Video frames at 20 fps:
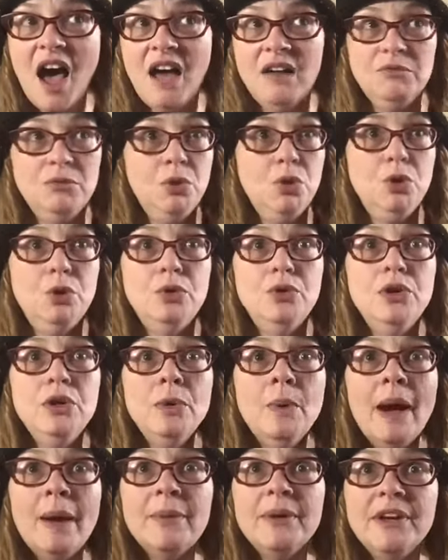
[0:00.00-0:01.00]
Who knew
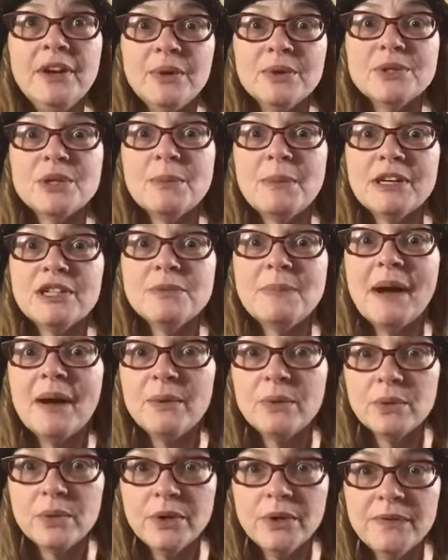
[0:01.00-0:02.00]
I would know so much about
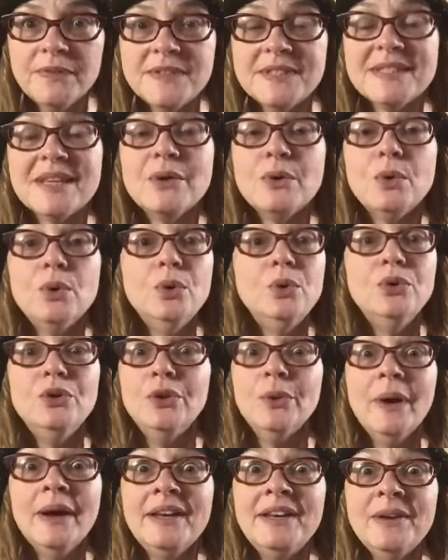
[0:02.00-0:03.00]
roofs? Who
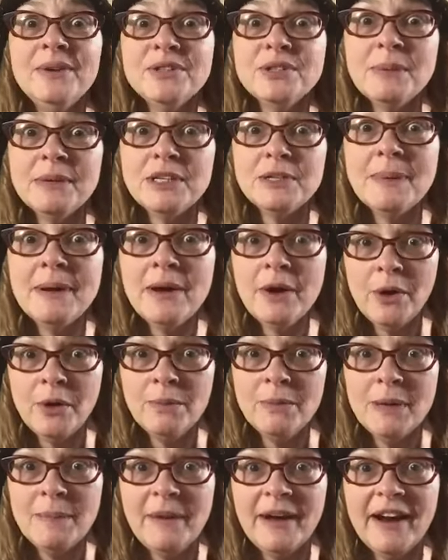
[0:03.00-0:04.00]
knew I'd know so much about home
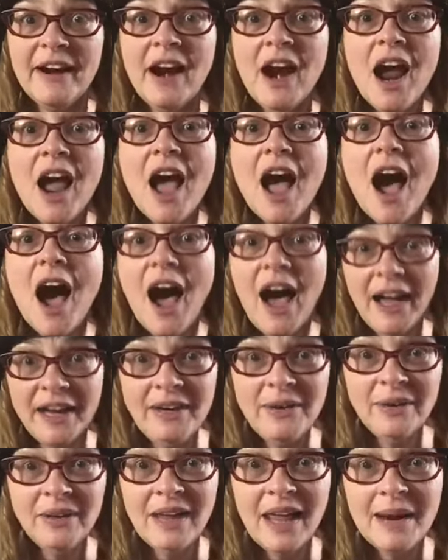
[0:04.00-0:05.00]
repair? I
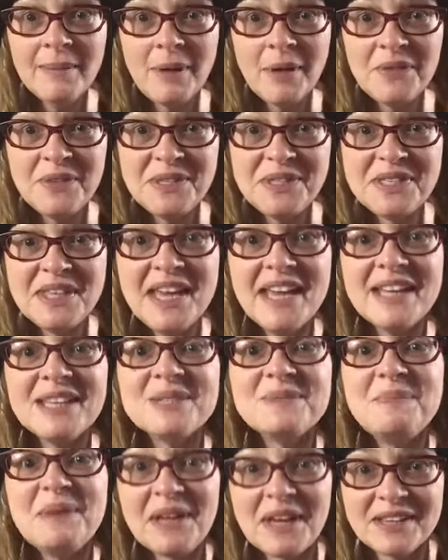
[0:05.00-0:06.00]
know a lot about these
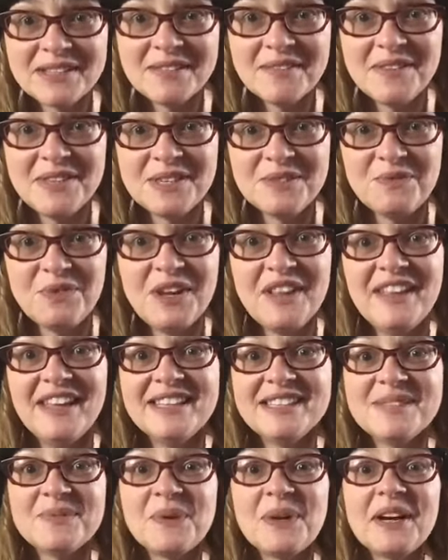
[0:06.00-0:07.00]
things because of this
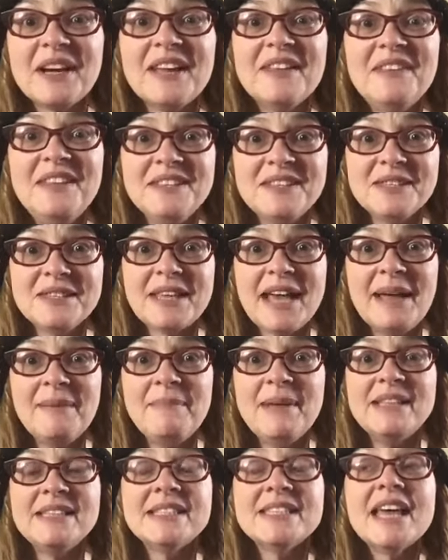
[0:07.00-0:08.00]
freelance work and these
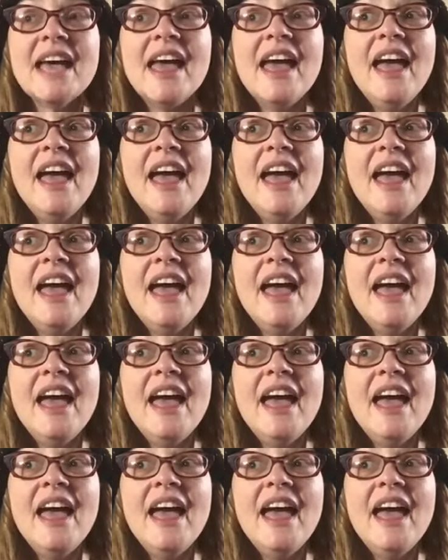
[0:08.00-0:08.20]
assignments.